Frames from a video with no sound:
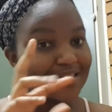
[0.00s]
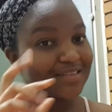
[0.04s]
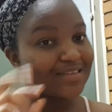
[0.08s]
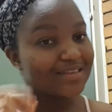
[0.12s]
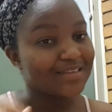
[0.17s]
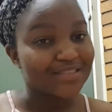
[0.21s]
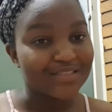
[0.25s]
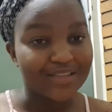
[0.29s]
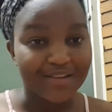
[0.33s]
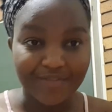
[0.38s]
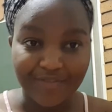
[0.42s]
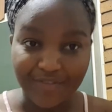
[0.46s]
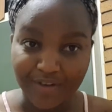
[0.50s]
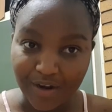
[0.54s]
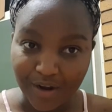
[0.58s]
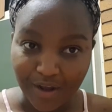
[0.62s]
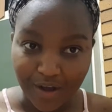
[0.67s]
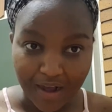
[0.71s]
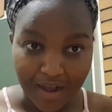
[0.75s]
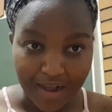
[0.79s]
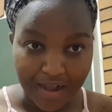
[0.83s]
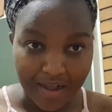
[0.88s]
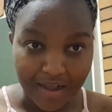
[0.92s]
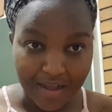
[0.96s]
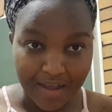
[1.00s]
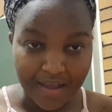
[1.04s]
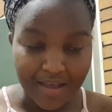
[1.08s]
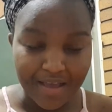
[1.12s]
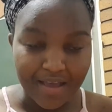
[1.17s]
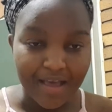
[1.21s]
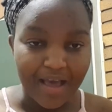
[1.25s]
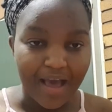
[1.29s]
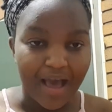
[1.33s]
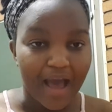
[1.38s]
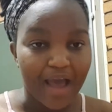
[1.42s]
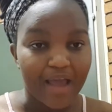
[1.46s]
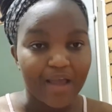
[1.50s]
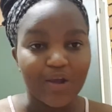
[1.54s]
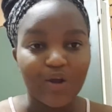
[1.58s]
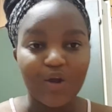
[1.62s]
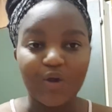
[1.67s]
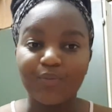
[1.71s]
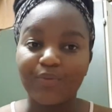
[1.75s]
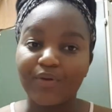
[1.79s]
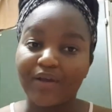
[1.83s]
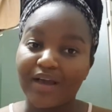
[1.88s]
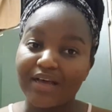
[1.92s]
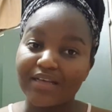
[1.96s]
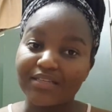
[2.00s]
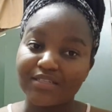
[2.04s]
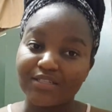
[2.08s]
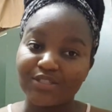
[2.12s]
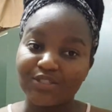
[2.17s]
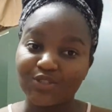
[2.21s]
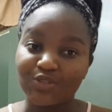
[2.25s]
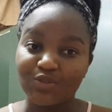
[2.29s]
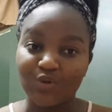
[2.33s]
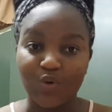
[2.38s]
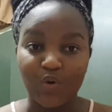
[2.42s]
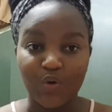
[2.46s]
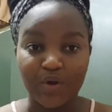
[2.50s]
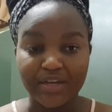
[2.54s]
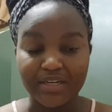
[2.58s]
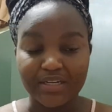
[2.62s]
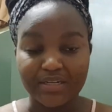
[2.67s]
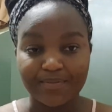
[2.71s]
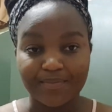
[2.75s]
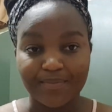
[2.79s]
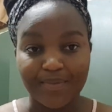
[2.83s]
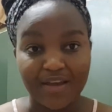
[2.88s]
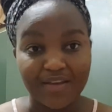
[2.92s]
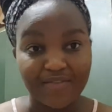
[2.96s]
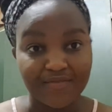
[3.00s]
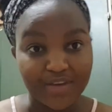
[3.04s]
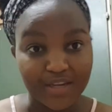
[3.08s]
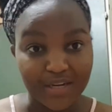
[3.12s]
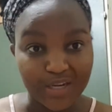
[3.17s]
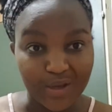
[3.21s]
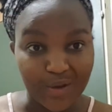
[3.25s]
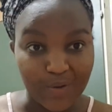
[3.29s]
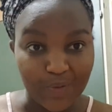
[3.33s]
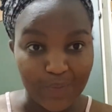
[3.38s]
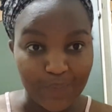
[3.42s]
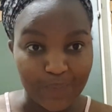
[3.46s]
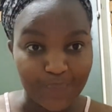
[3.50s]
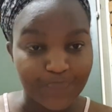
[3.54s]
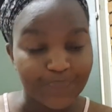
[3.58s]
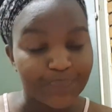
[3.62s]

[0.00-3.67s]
this vlog. I hope you guys enjoyed my video.